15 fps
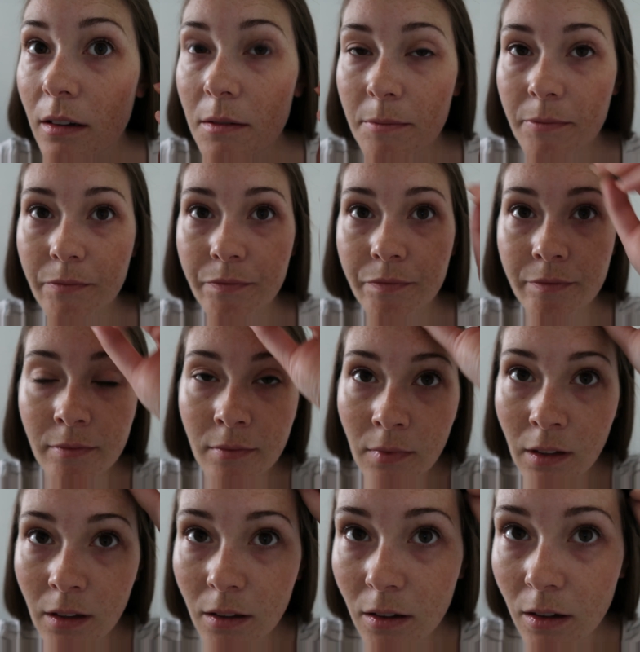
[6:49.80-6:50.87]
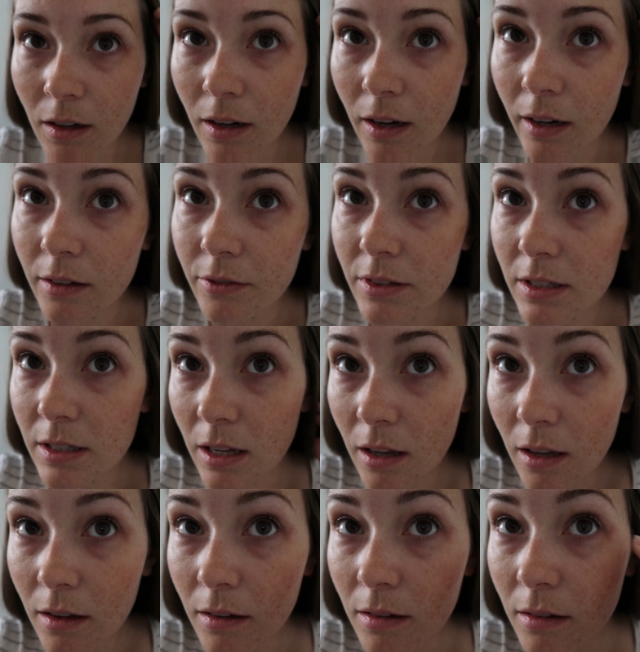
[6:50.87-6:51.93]
You can kind of
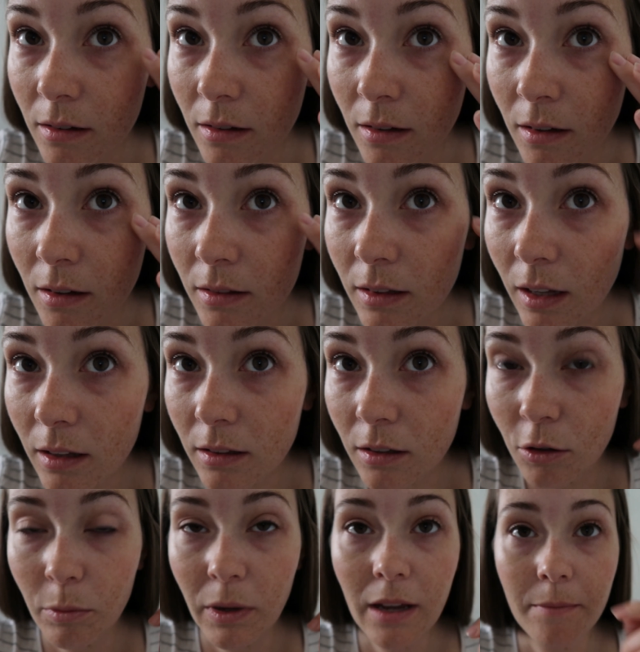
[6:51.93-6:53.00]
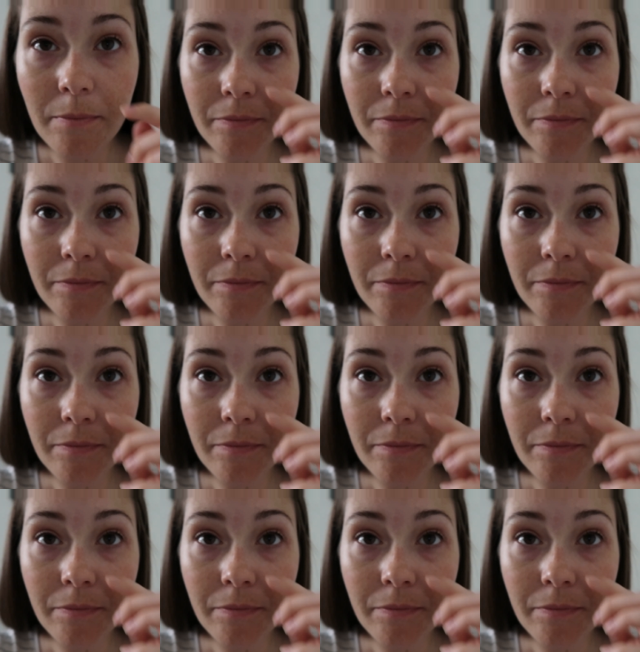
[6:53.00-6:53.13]
see that little bit.